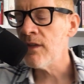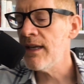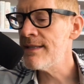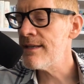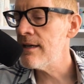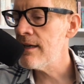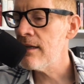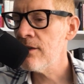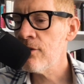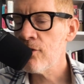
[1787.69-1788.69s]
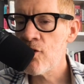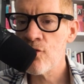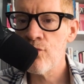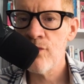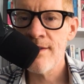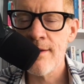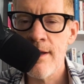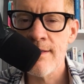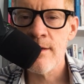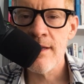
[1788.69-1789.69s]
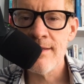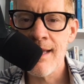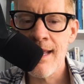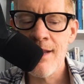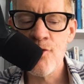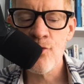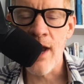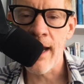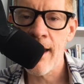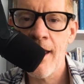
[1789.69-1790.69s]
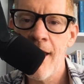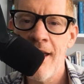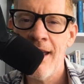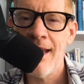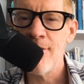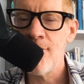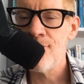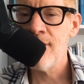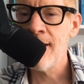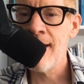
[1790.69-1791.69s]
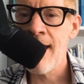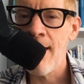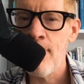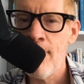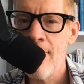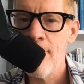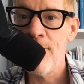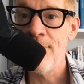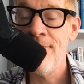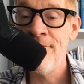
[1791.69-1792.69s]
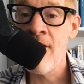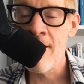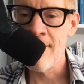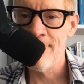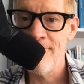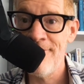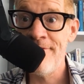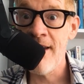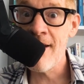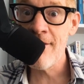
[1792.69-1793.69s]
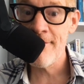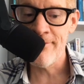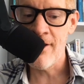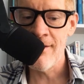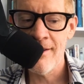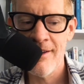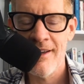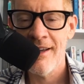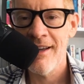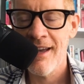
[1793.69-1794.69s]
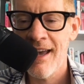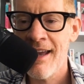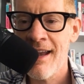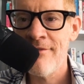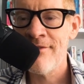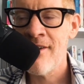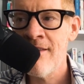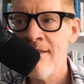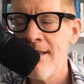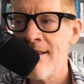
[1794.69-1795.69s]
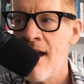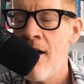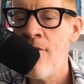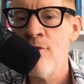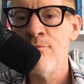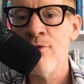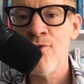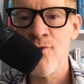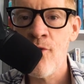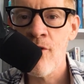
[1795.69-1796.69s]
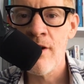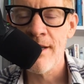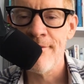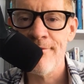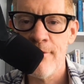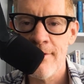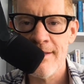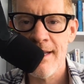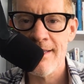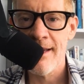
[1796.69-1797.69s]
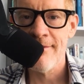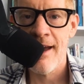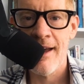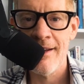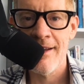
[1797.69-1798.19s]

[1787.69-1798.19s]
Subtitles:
It's a little it's a trick. It's a trick game but fun, very fun. And I've done this on the majority of first dates I've had.